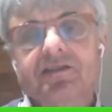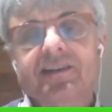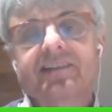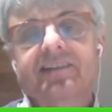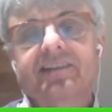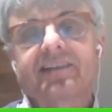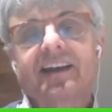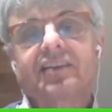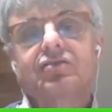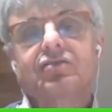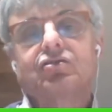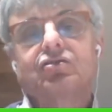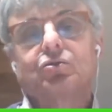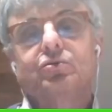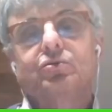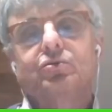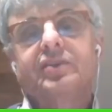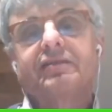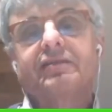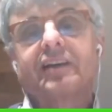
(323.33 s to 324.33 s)
They tend
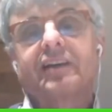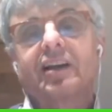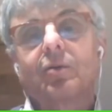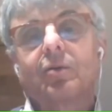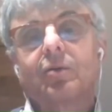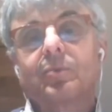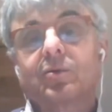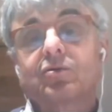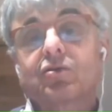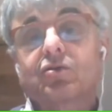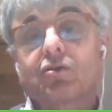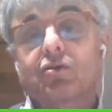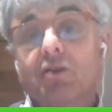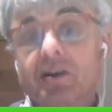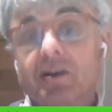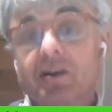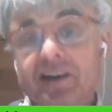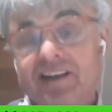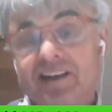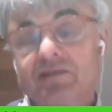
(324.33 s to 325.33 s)
to develop
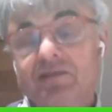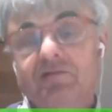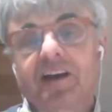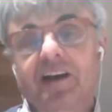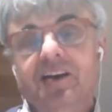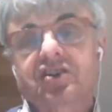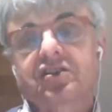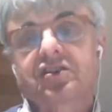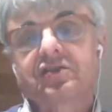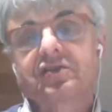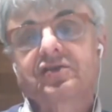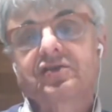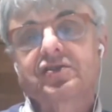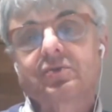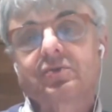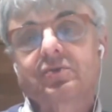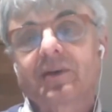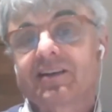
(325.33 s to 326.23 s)
chronic infections